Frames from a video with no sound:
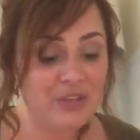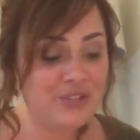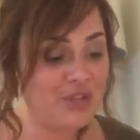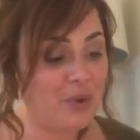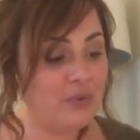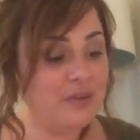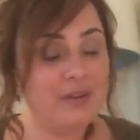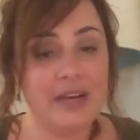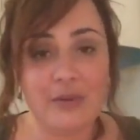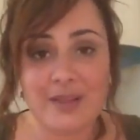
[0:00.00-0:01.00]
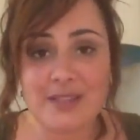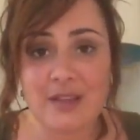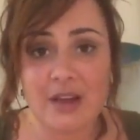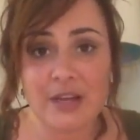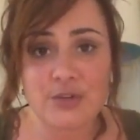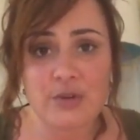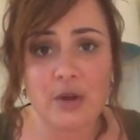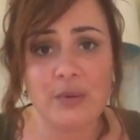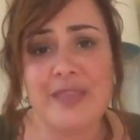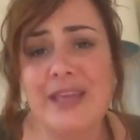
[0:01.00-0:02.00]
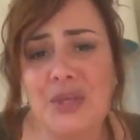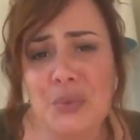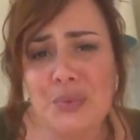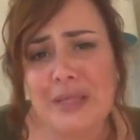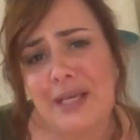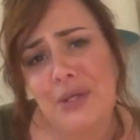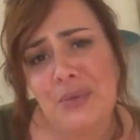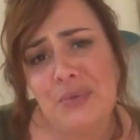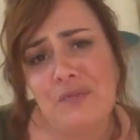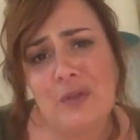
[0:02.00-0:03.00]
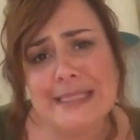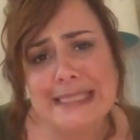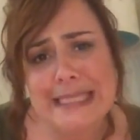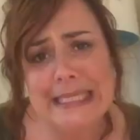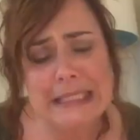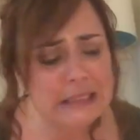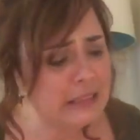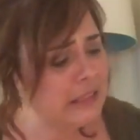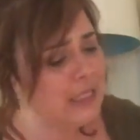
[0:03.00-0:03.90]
So, I know that's a long intro. Thank you for listening.